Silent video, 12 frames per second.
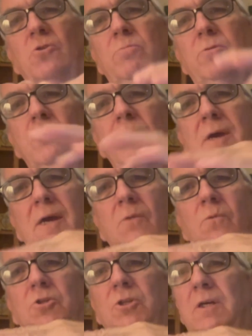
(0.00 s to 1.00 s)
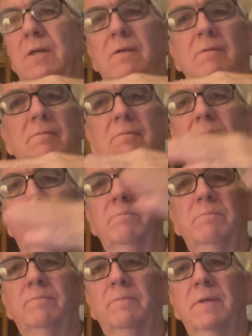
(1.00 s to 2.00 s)
plume head, which can
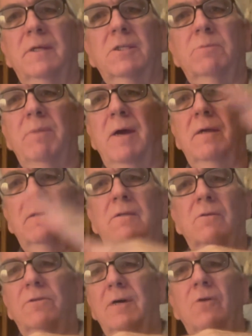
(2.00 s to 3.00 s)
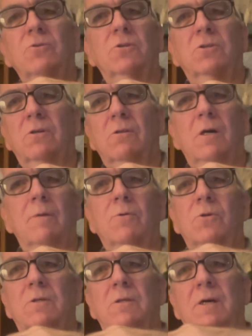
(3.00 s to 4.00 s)
expand into thousands of
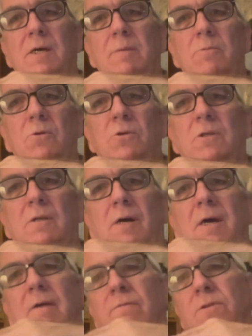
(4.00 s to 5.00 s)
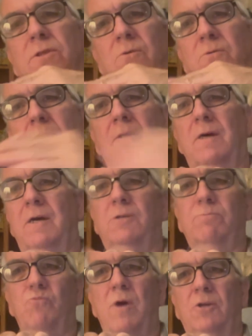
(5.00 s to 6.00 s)
kilometers in diameters. And I have a theory that it has
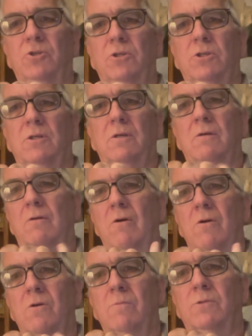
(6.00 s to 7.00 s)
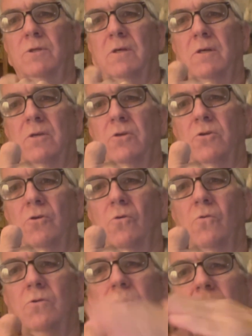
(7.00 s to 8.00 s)
branches, arms,
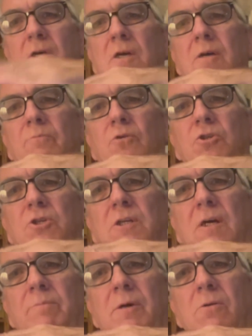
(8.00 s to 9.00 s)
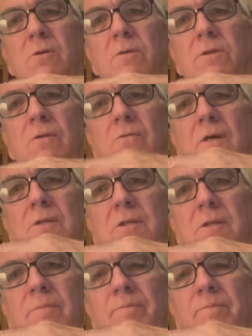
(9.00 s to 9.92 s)
nodes pushing up underneath the crust.